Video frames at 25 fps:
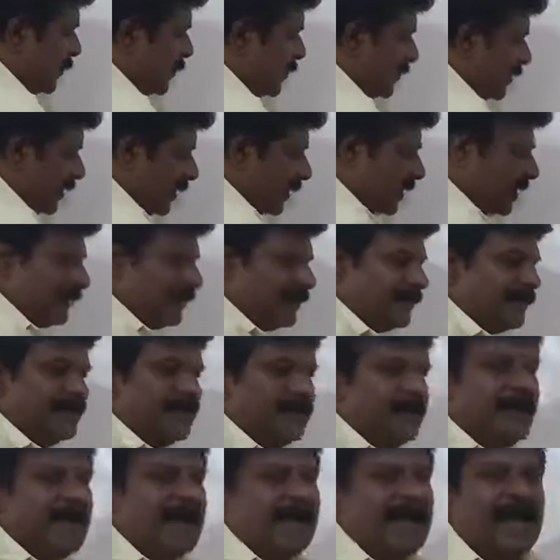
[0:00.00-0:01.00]
3,
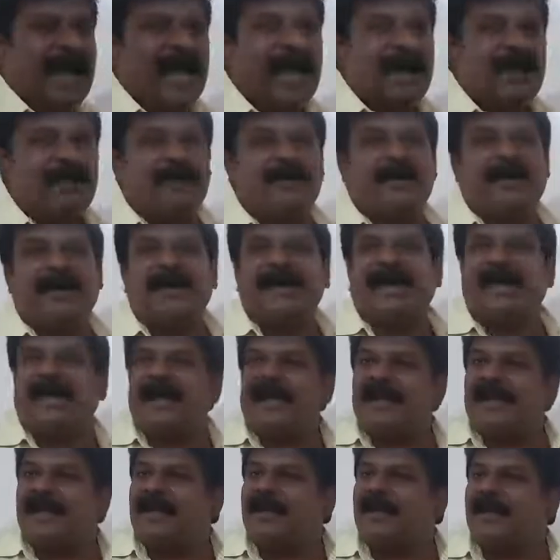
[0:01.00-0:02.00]
I'll be
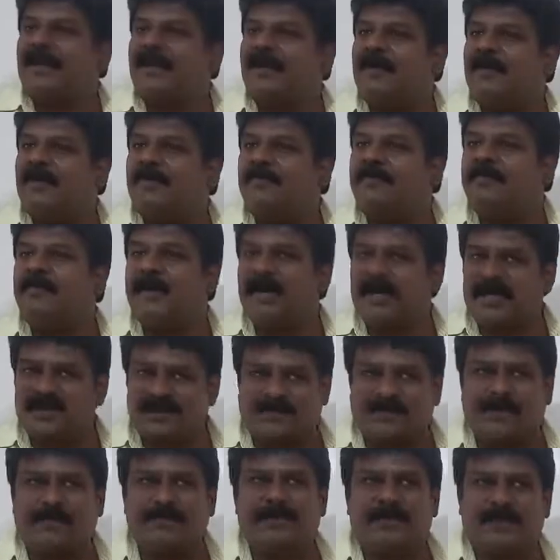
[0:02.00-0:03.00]
reading minutes
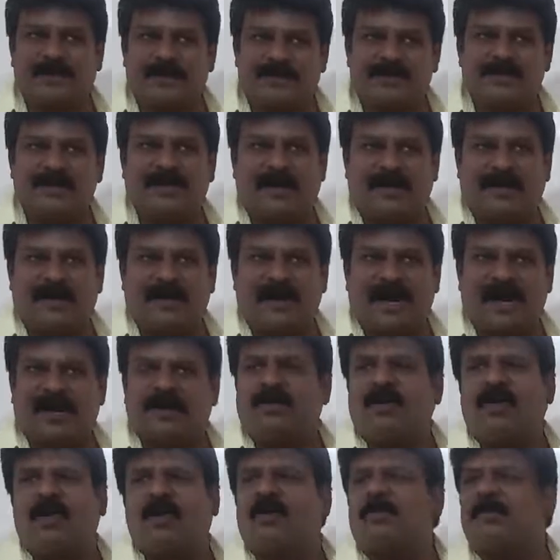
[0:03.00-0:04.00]
from the user. I don't
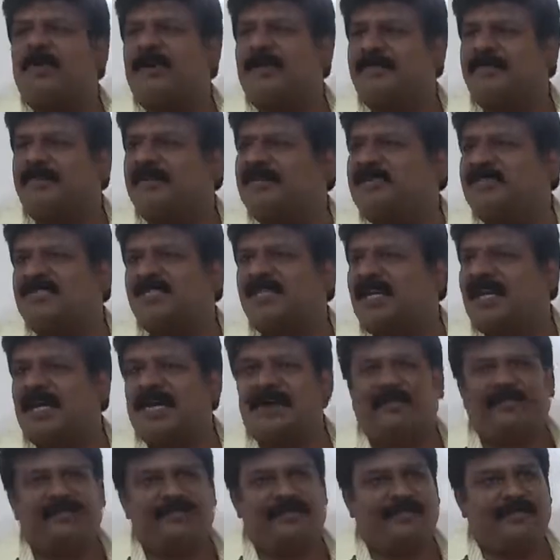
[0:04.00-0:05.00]
know how many minutes he gave.